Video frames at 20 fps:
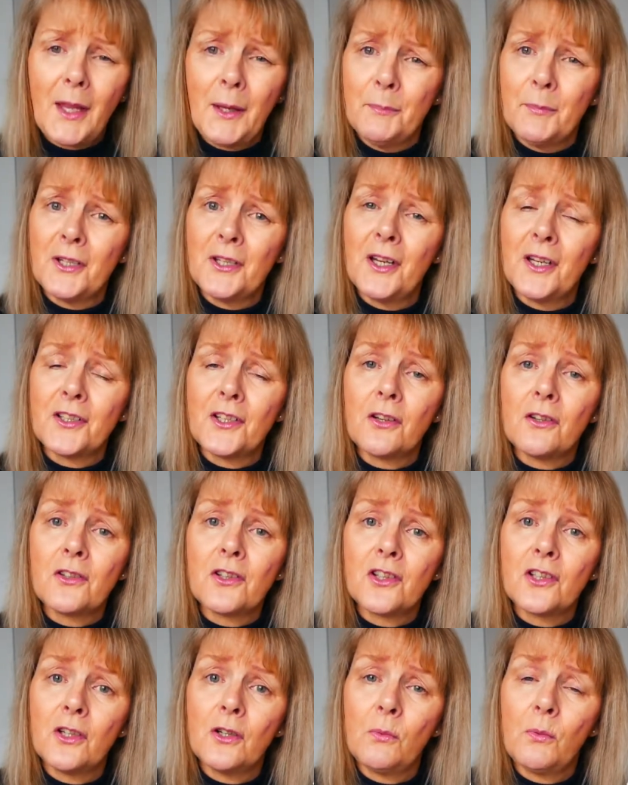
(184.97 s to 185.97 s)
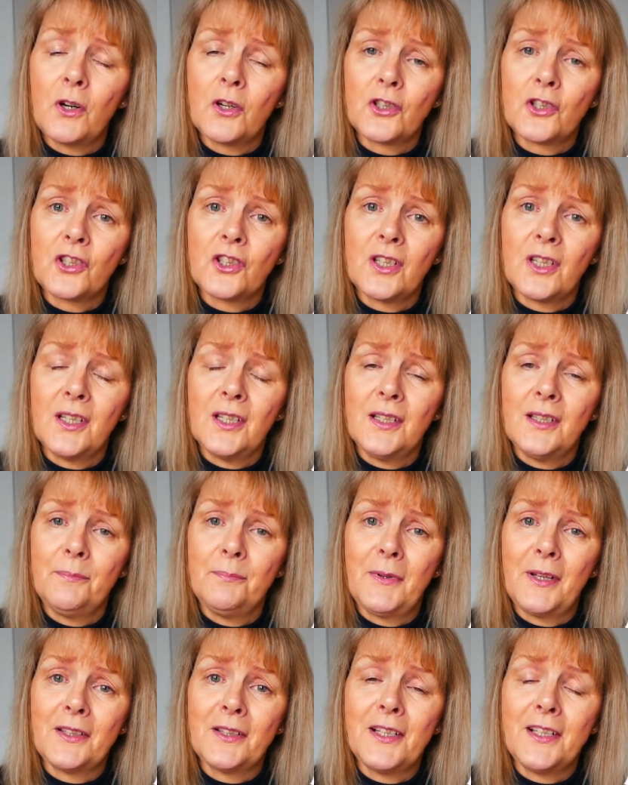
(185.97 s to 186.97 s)
But I'd also watched
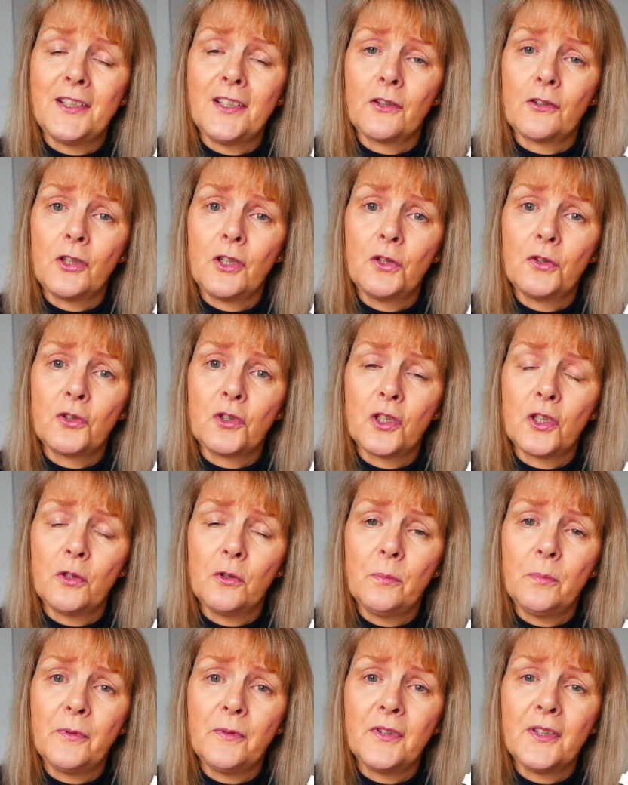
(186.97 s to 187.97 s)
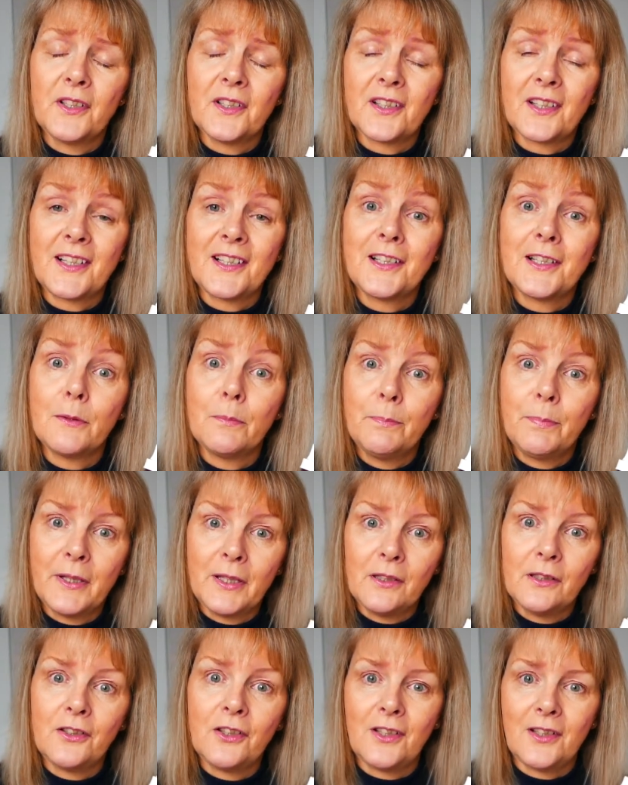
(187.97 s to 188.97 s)
a lady on YouTube that said to
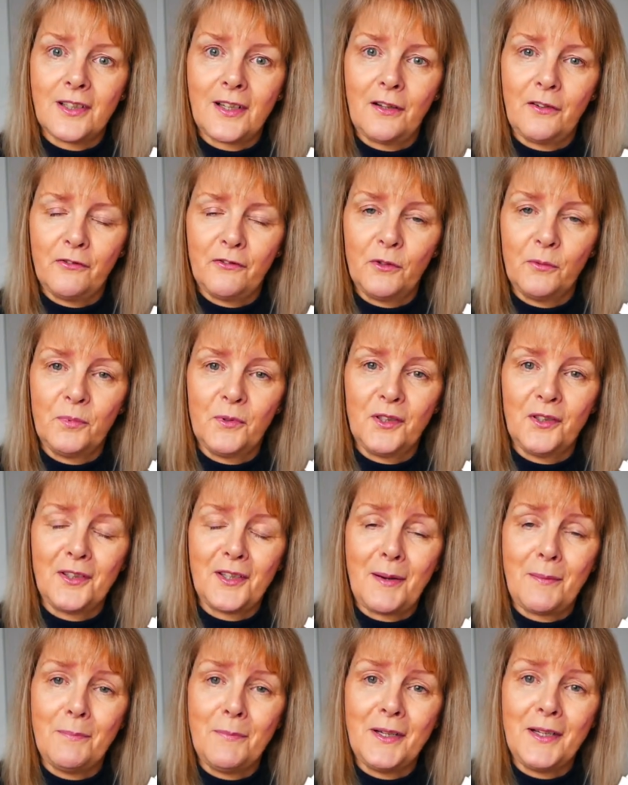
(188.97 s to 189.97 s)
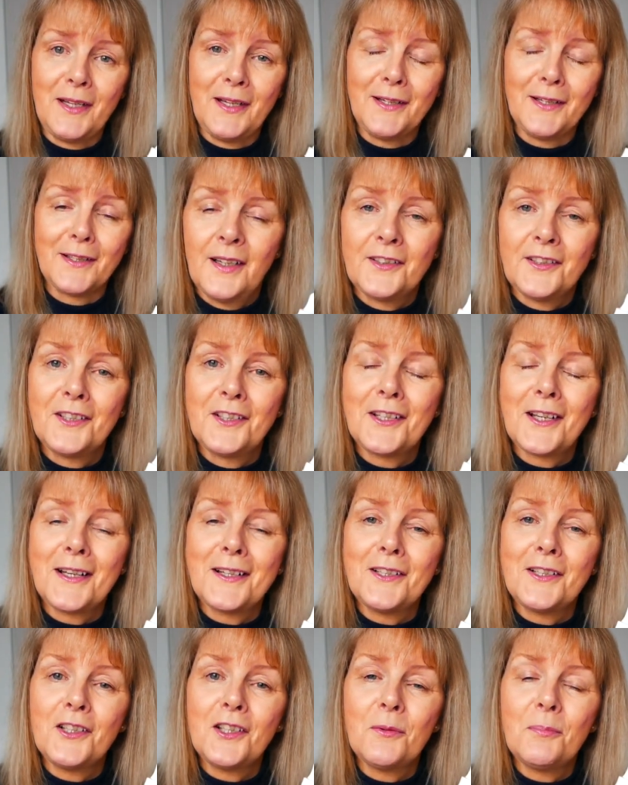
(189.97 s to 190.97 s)
build yourself up to 10 minutes. I
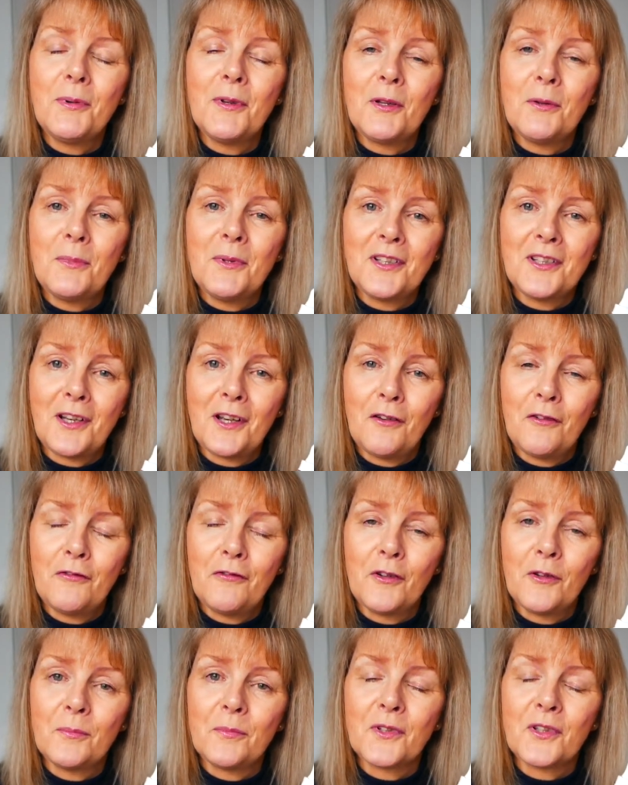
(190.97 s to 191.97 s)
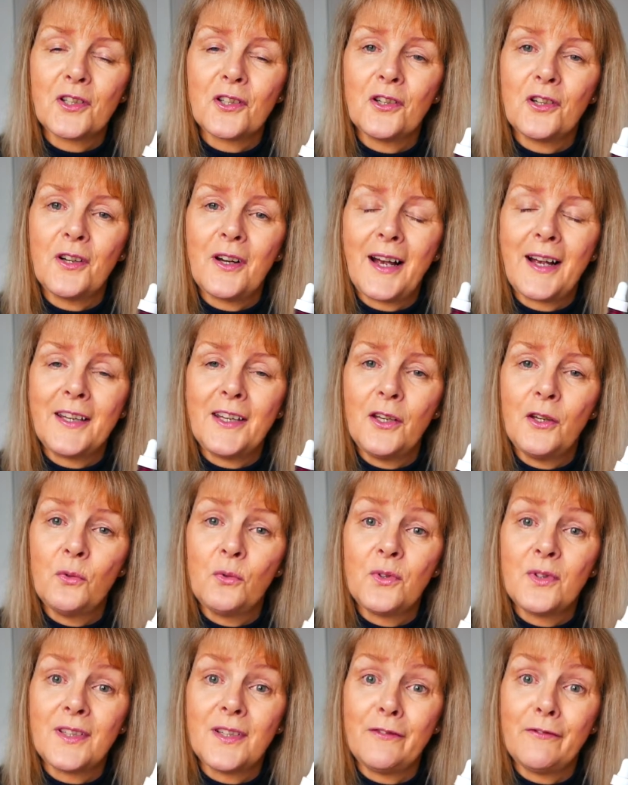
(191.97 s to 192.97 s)
decided to build myself up, so I
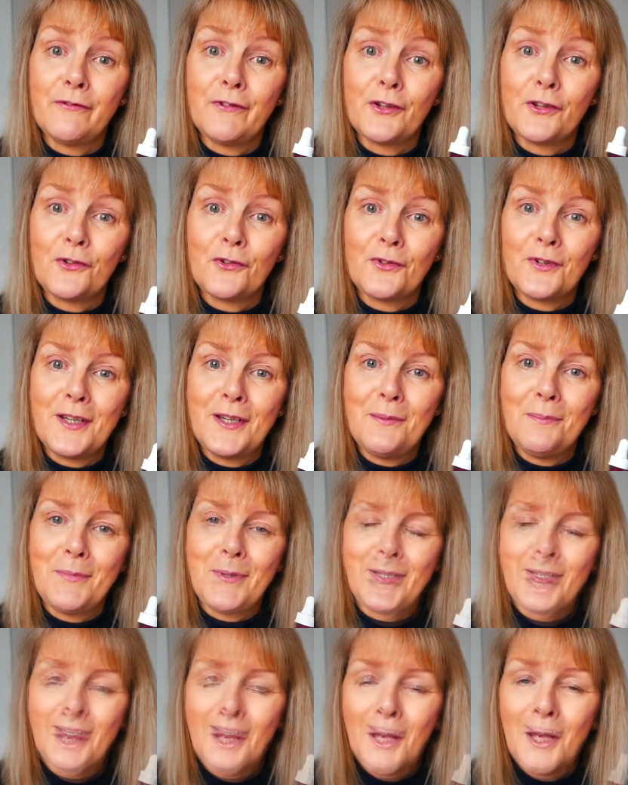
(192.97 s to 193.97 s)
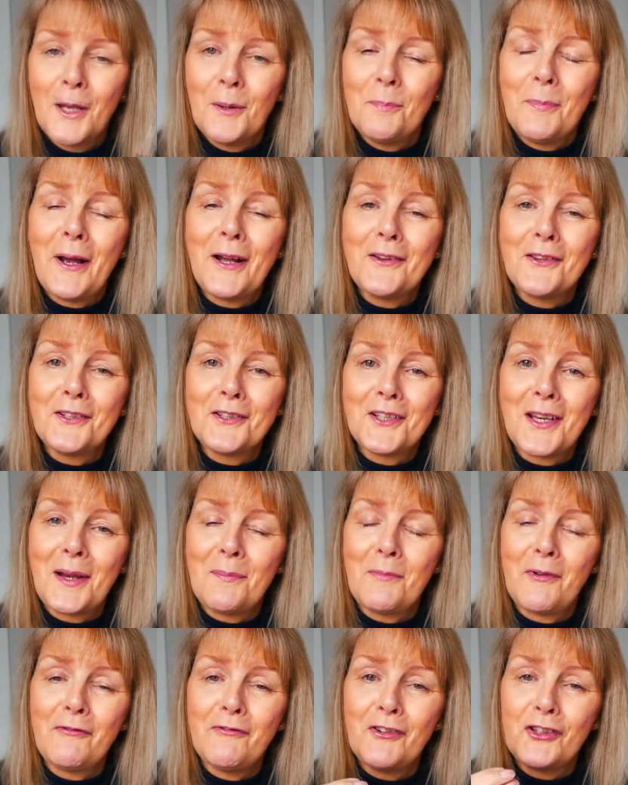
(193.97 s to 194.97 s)
used it for 3 minutes. By the
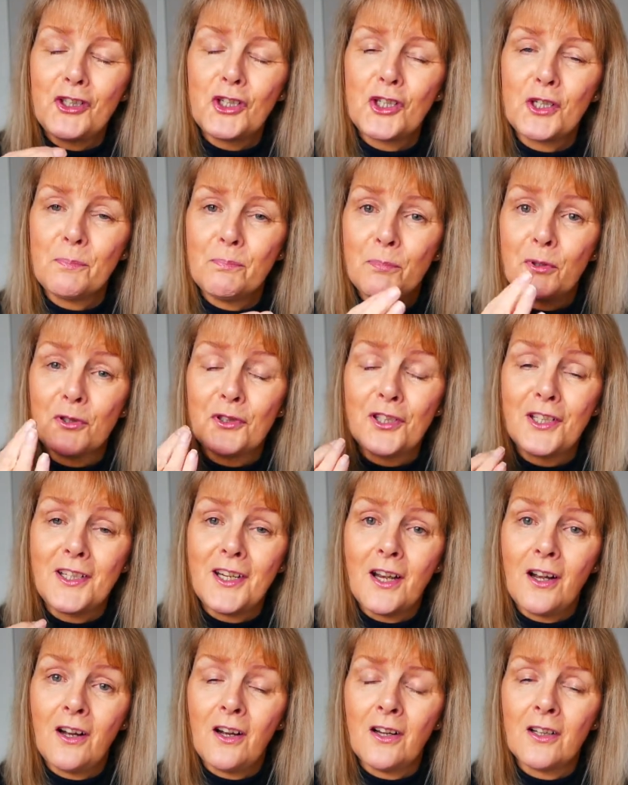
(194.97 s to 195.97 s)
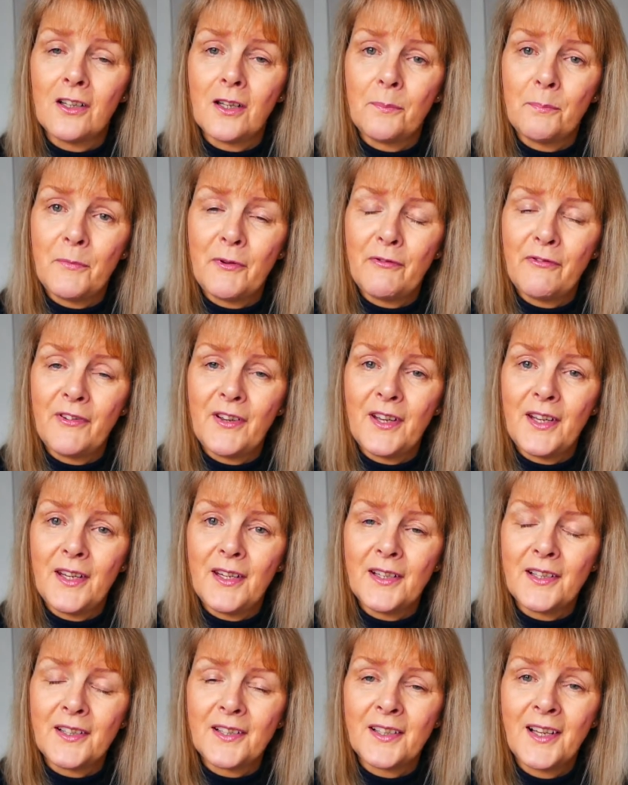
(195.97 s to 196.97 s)
time I finished putting it all on my
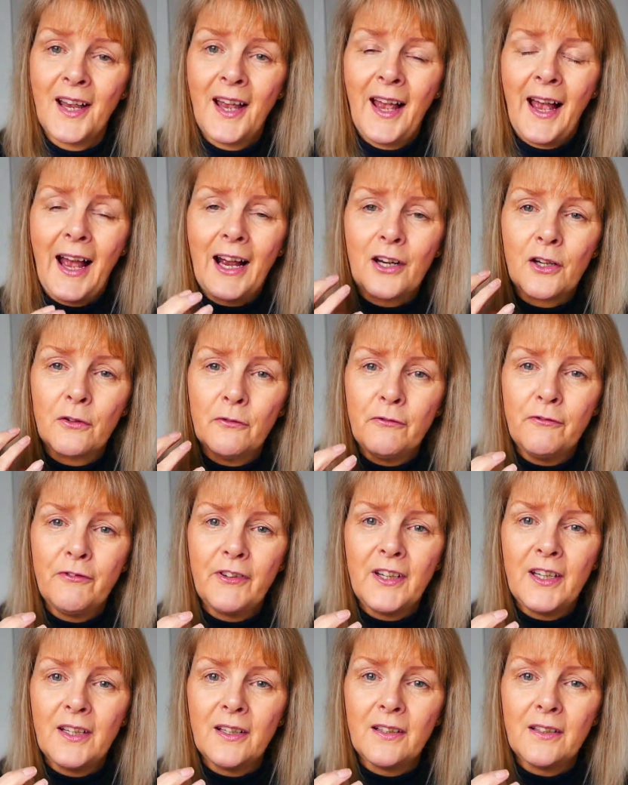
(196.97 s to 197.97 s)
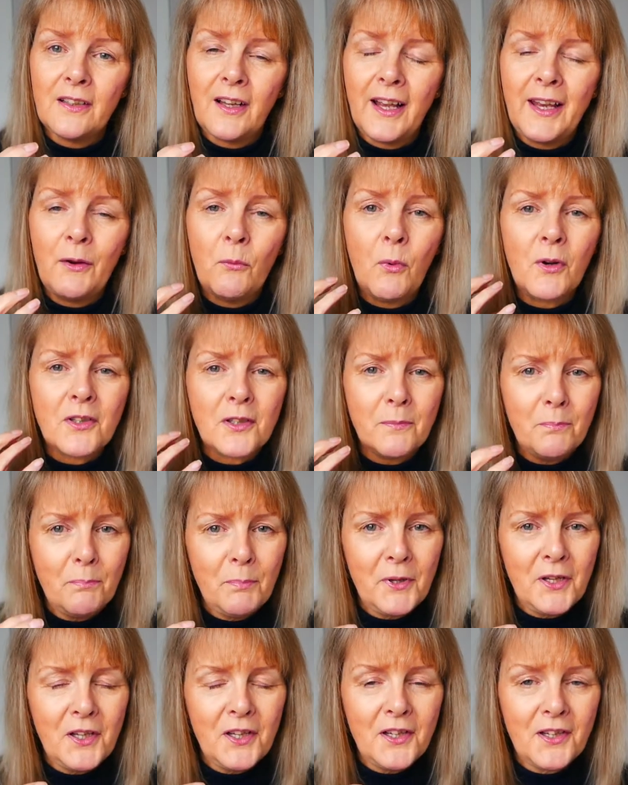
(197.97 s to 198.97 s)
face, I could feel it wasn't
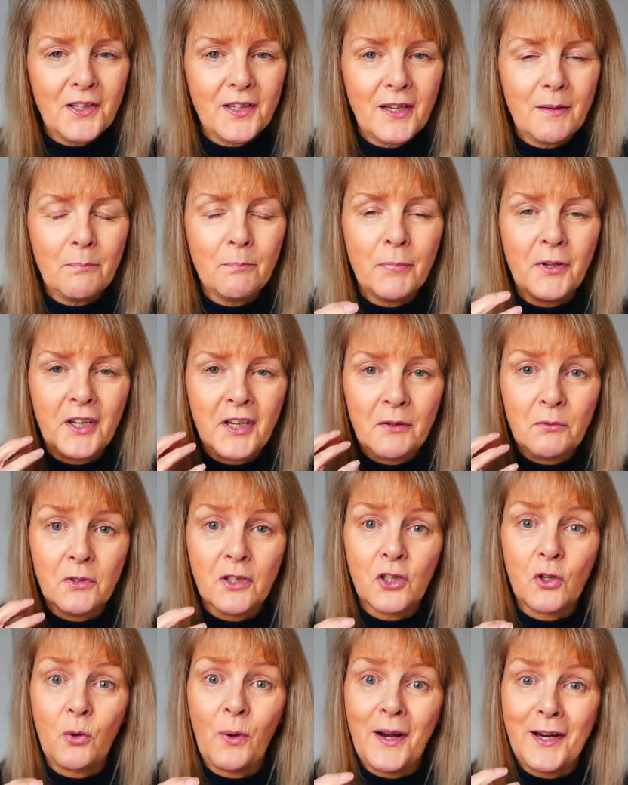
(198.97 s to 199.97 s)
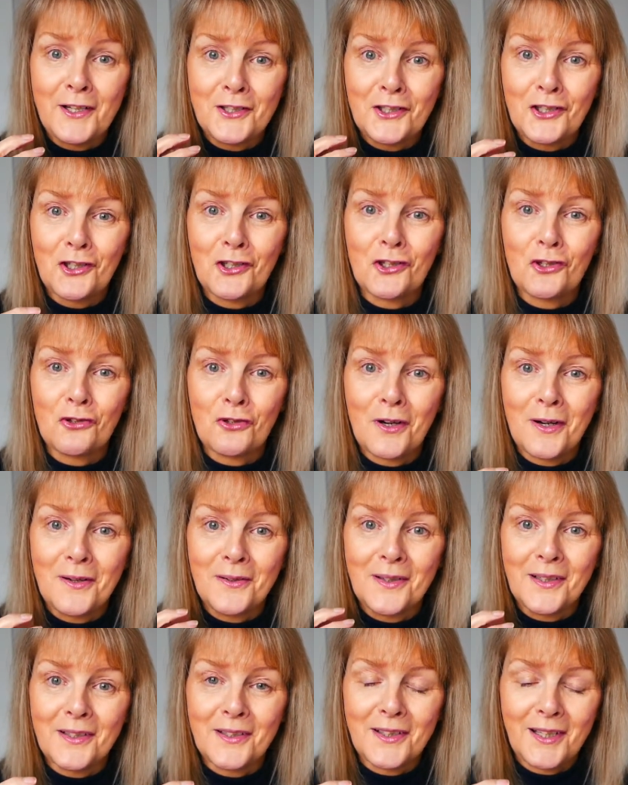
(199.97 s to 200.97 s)
burning, but it was quite a
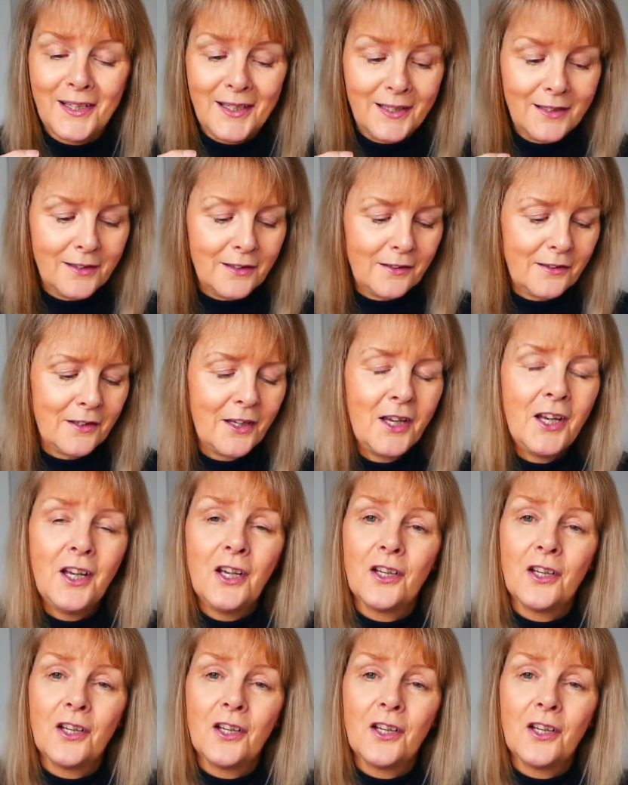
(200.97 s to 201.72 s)
strong tingle.